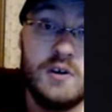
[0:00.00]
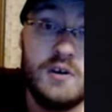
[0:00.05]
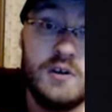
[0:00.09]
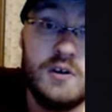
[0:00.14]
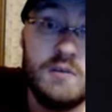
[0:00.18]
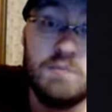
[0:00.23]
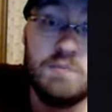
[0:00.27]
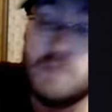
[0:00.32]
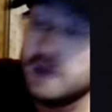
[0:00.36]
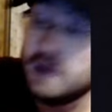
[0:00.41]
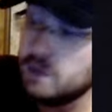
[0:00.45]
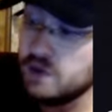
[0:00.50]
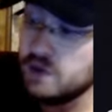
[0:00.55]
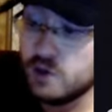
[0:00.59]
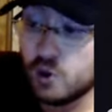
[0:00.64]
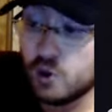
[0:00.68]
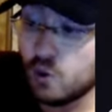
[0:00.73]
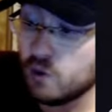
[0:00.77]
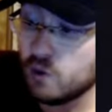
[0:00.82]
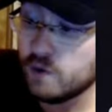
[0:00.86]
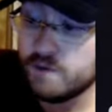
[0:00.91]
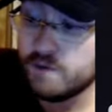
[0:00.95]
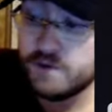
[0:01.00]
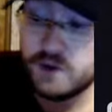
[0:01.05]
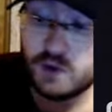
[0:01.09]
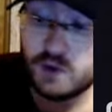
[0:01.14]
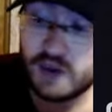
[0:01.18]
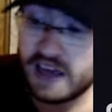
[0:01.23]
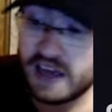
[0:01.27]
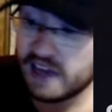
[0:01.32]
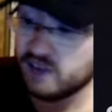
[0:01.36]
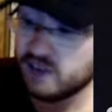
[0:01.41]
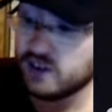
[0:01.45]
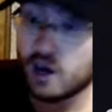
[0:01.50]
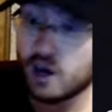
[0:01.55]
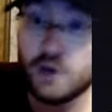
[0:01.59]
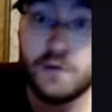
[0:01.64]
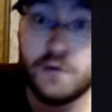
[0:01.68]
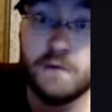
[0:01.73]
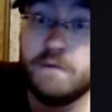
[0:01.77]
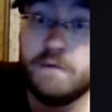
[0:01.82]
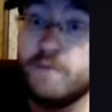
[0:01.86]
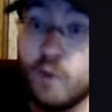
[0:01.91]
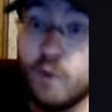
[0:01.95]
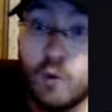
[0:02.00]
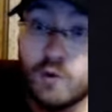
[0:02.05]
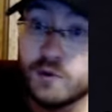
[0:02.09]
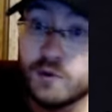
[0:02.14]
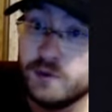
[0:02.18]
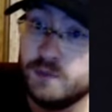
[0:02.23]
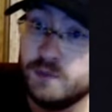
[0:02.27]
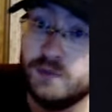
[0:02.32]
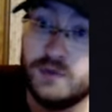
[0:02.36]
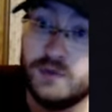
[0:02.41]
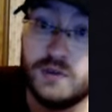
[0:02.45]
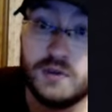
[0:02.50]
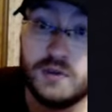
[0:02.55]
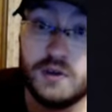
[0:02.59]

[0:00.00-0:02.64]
Maybe Cloverfield has other forms.